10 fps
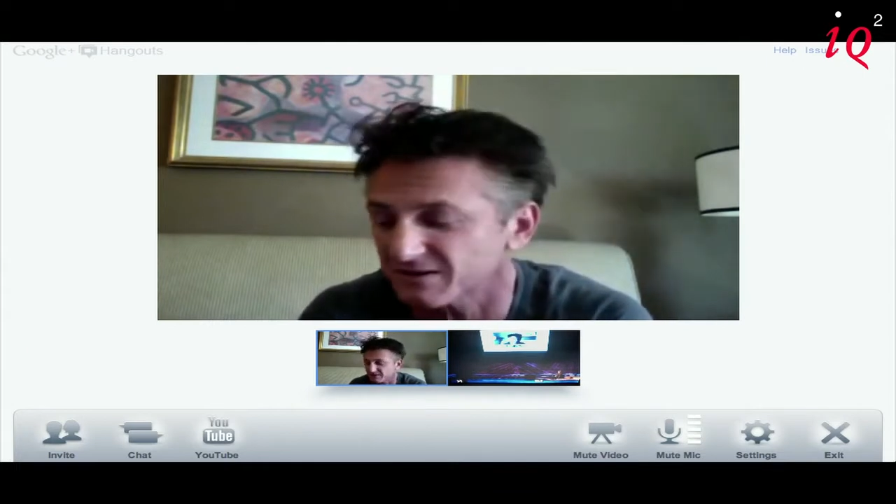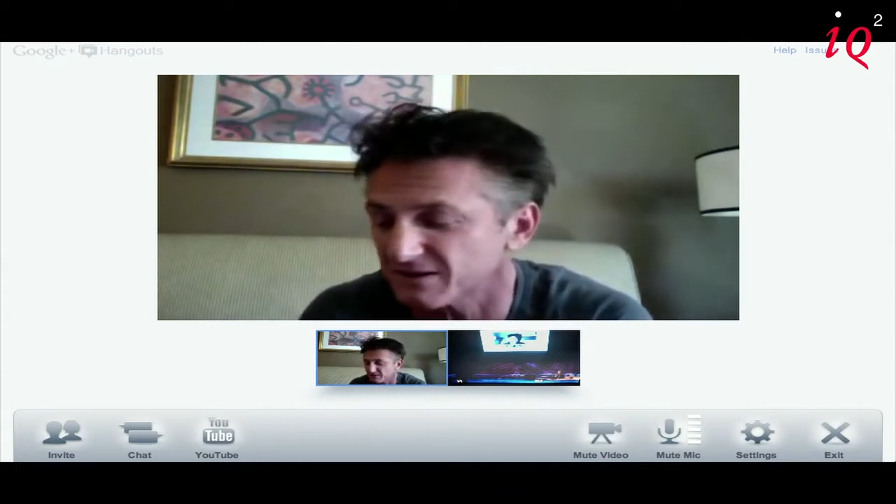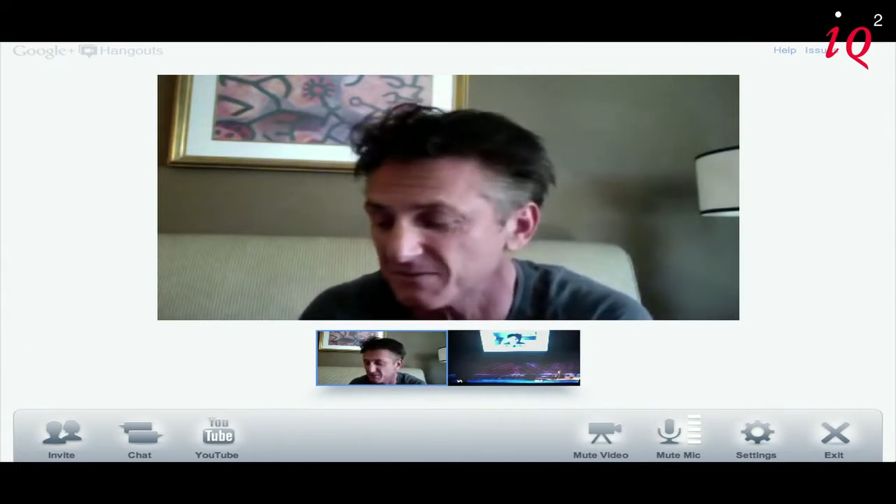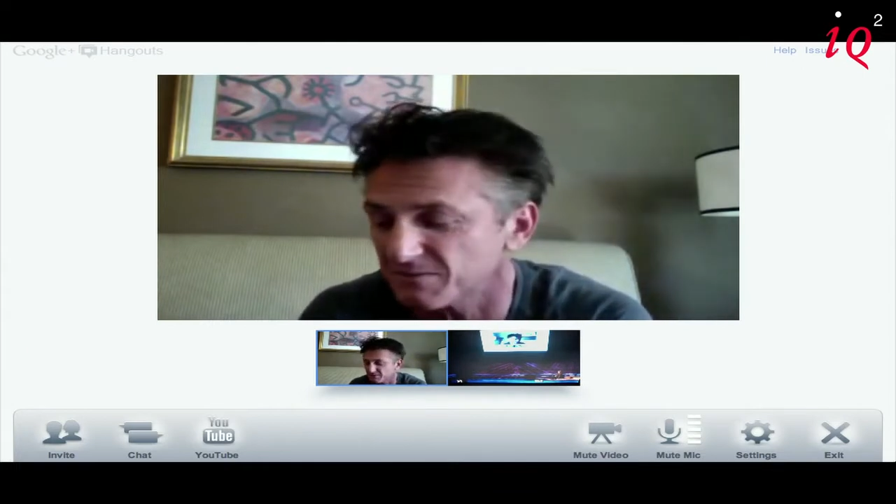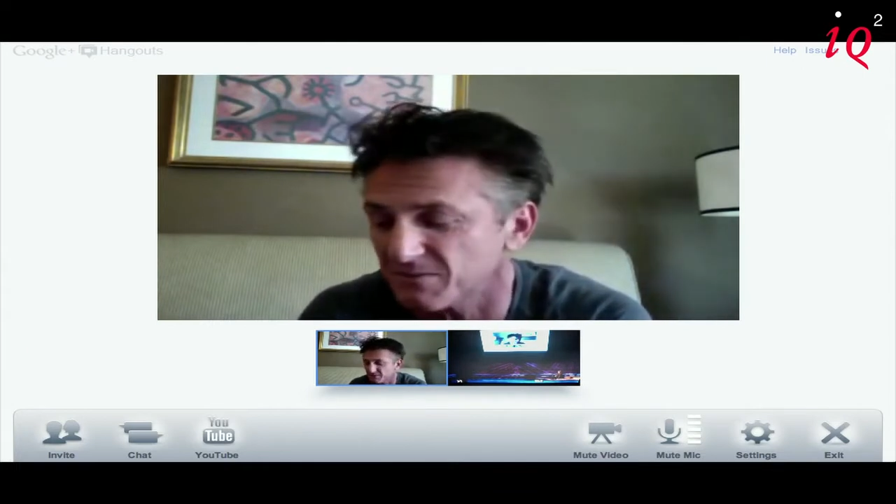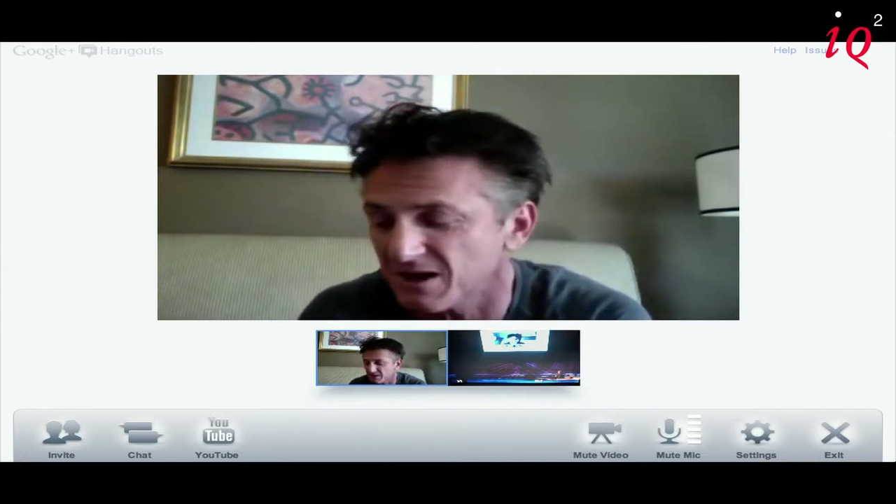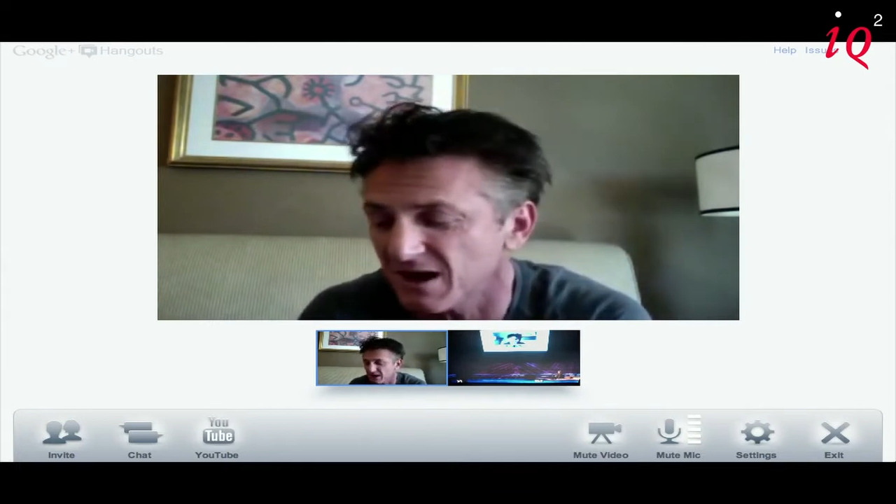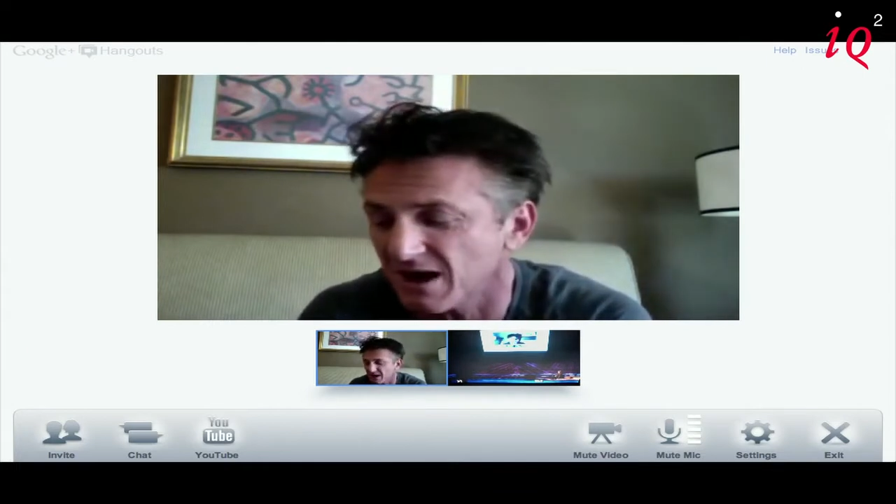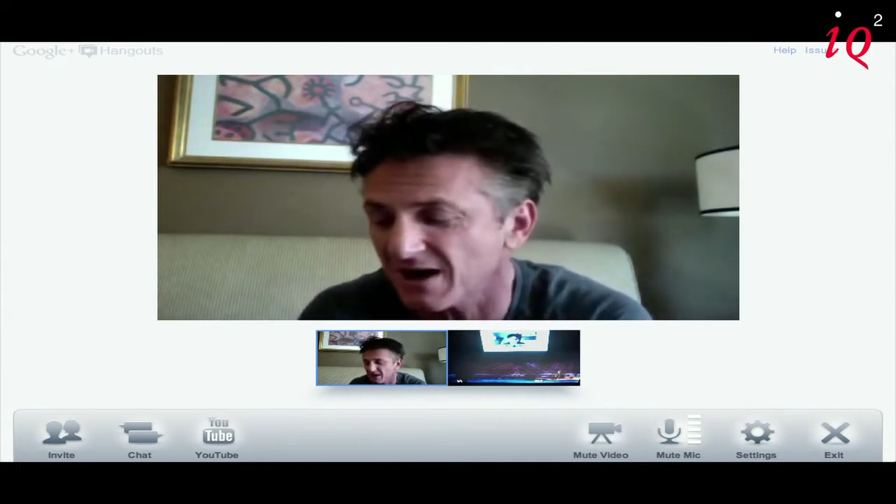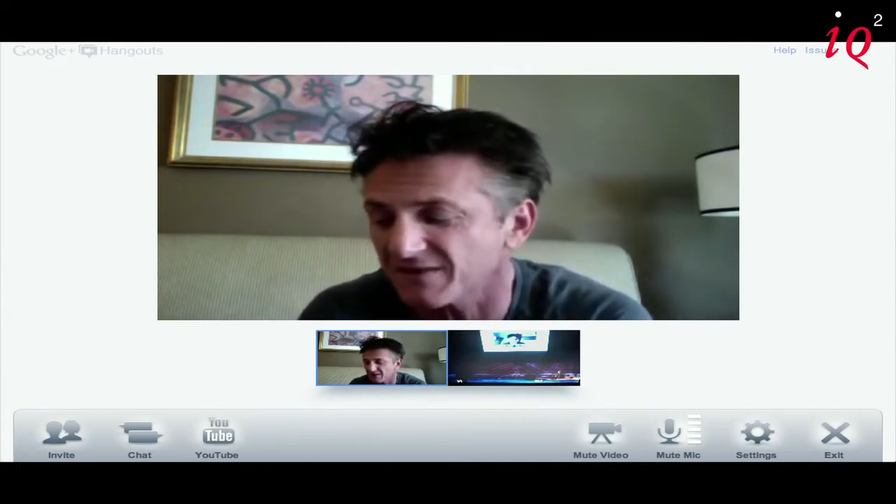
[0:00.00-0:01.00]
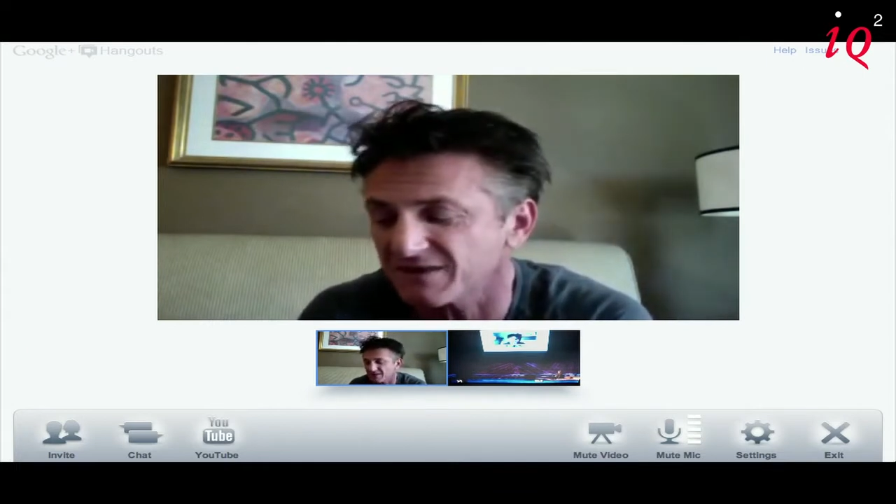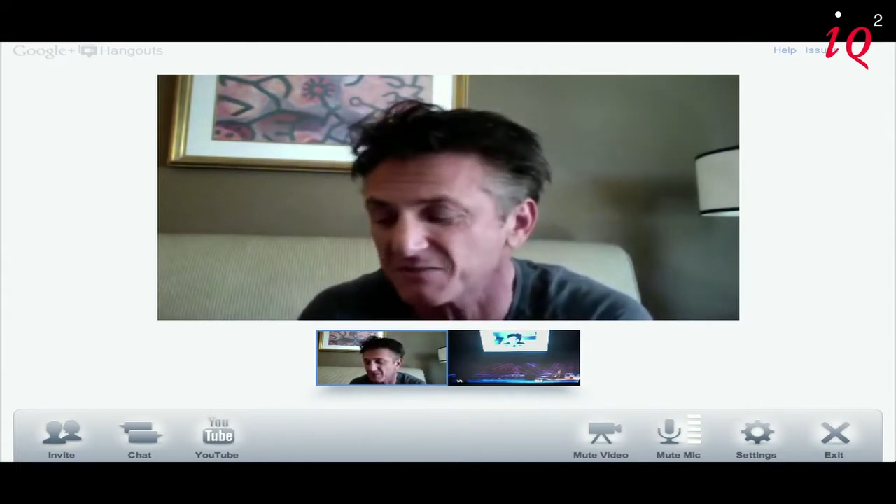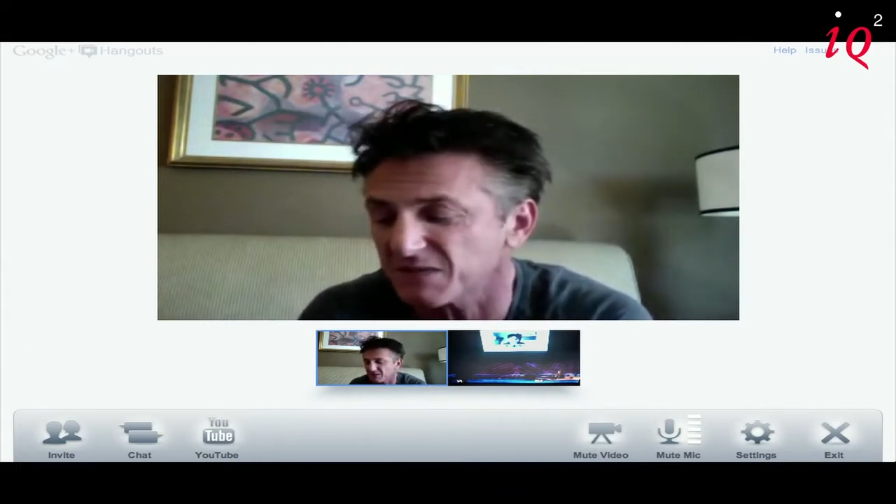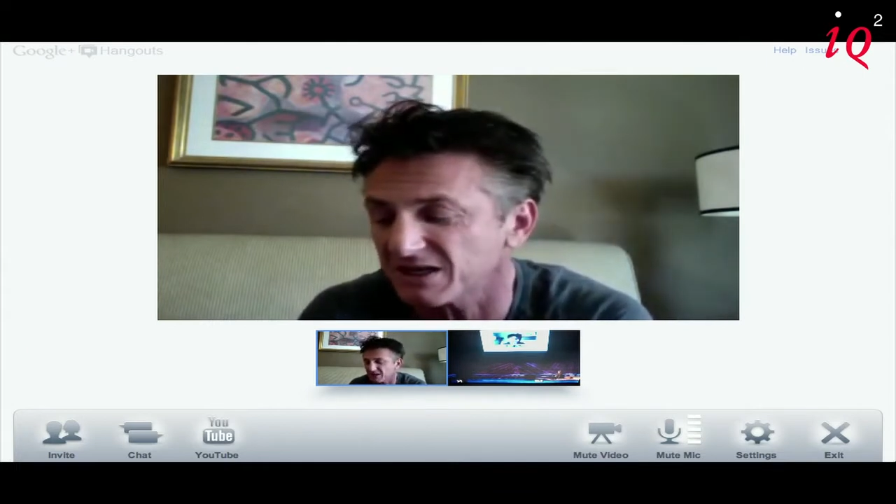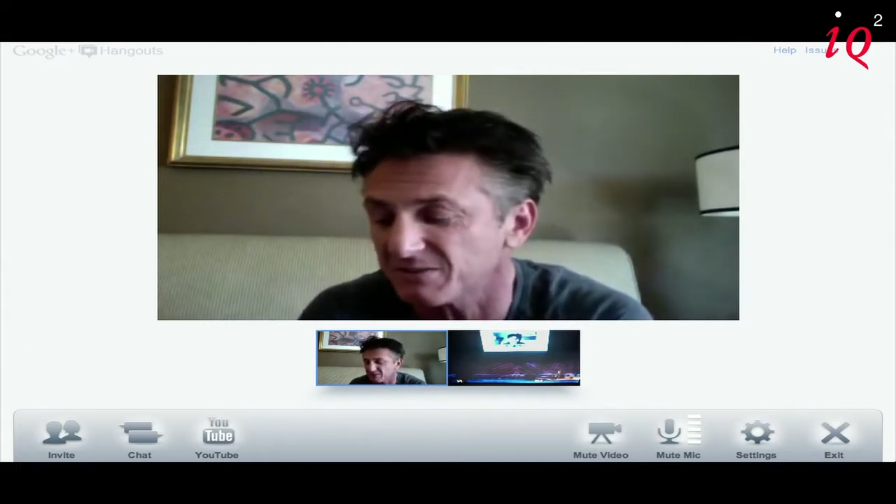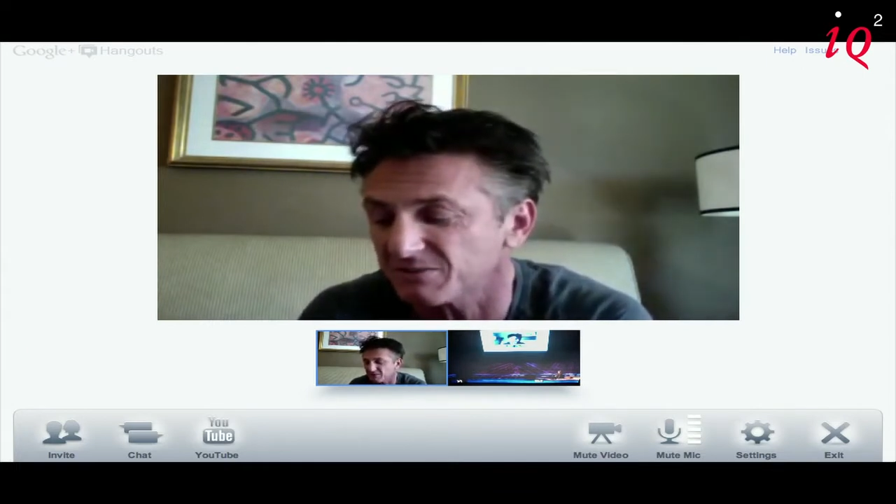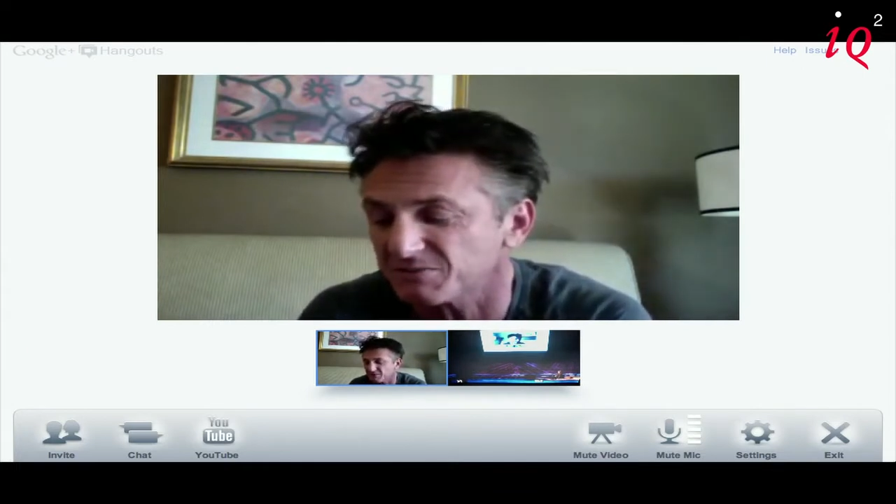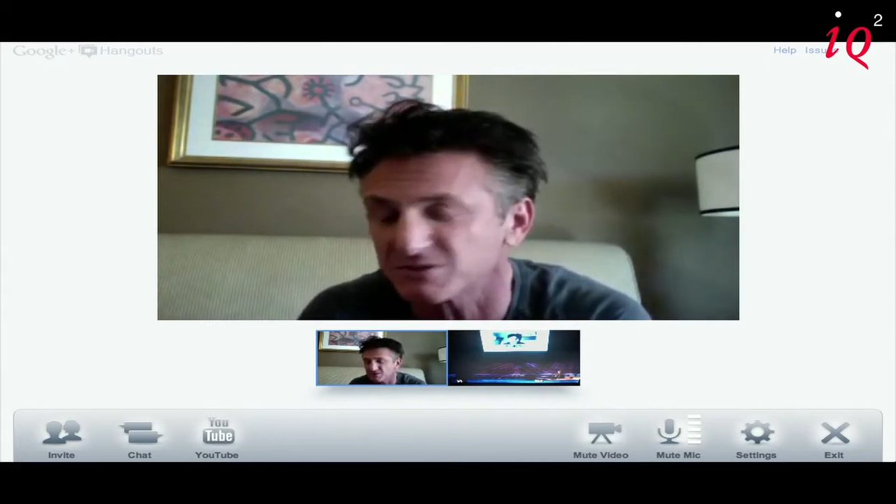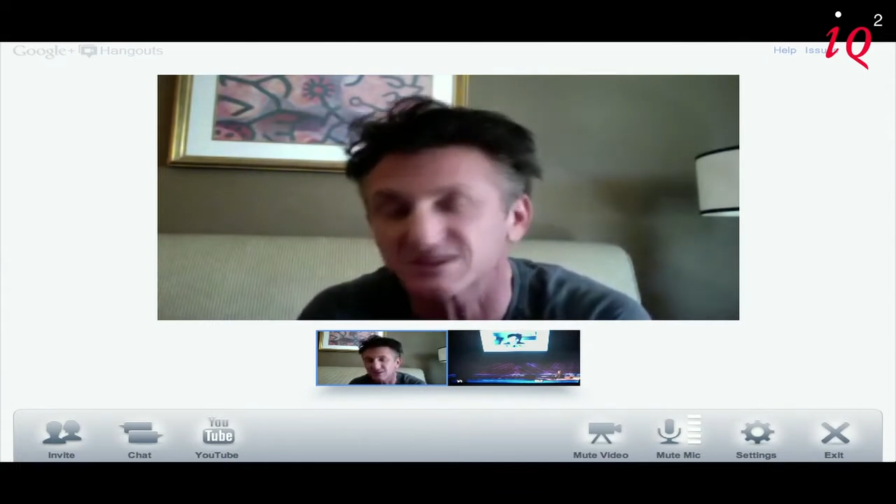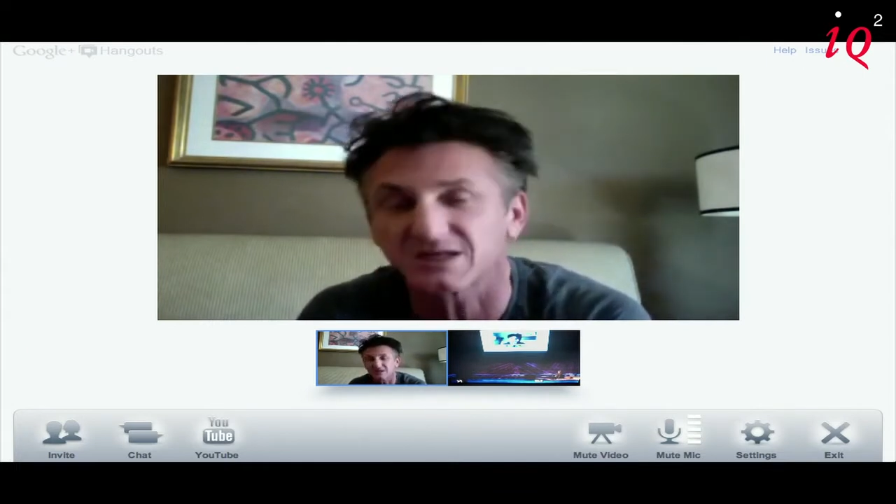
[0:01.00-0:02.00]
I think, made him a
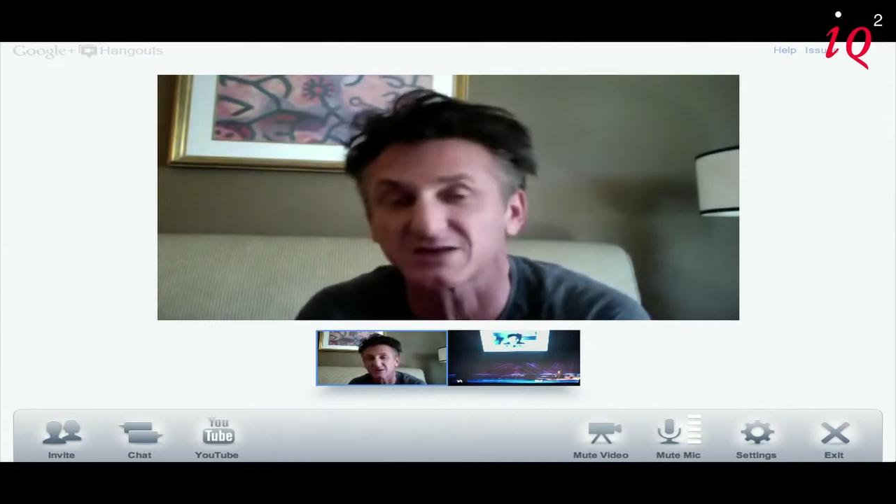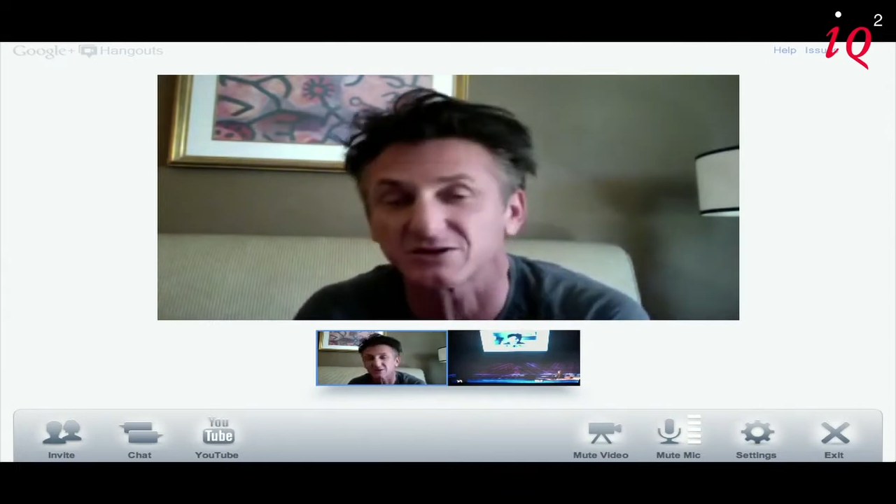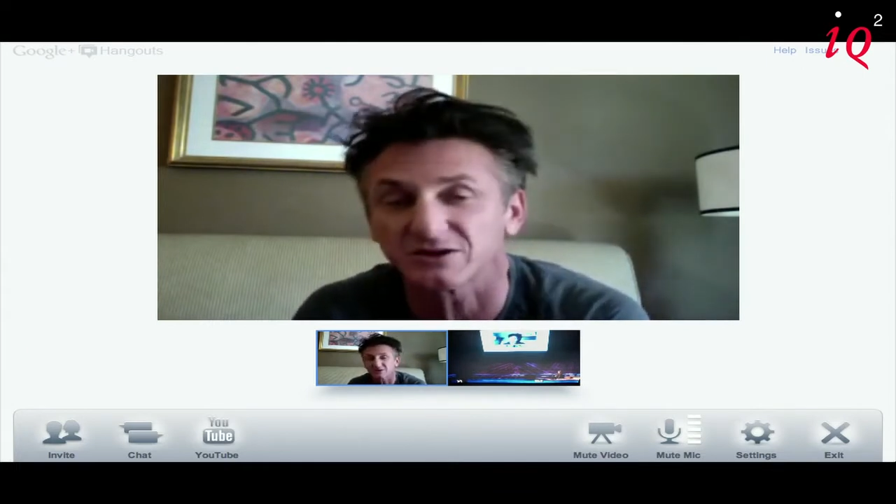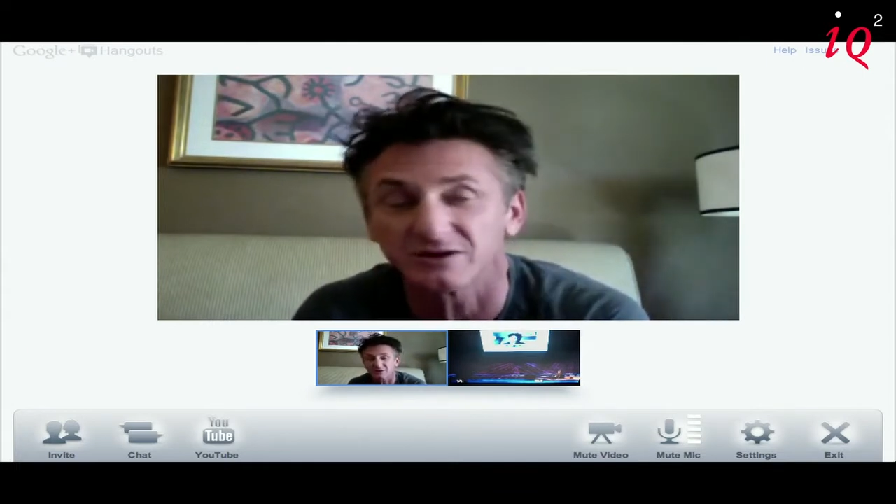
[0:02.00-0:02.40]
particularly